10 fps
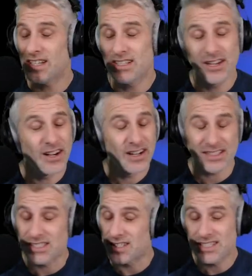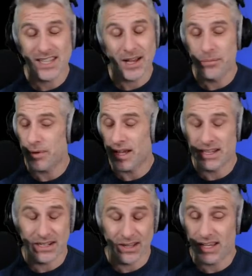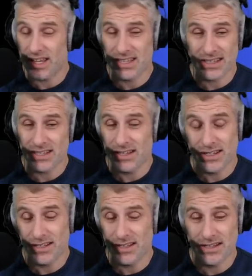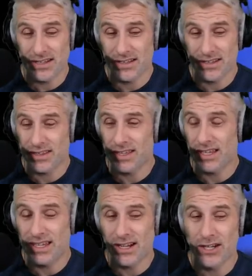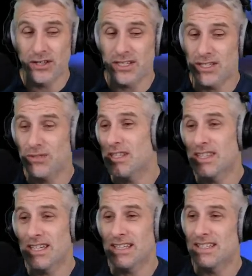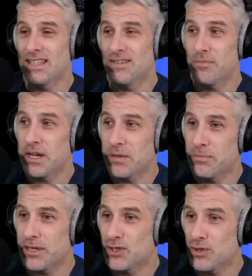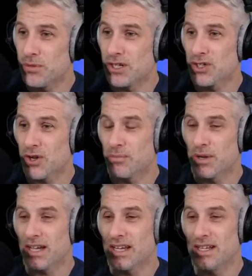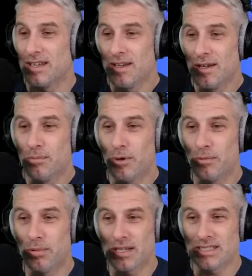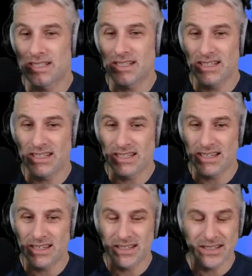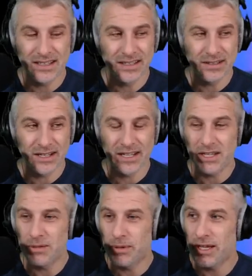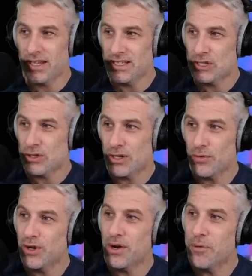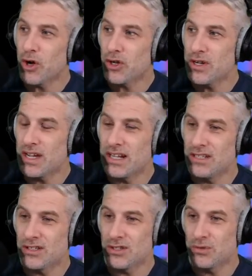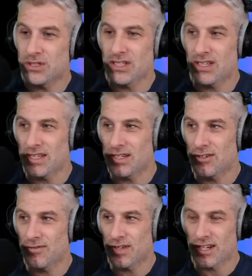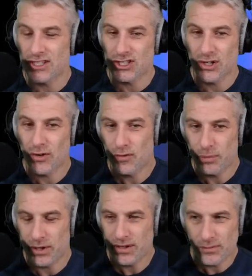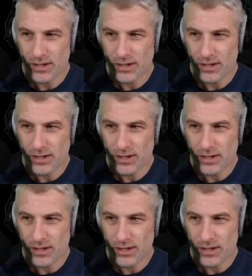it in your hearts to sub and like uh, the thingy. I know there's three things and they've made it a bit too much complicated, but basically, uh, clicking the bell lets you know when I'm on, and you can always turn that notification off. But it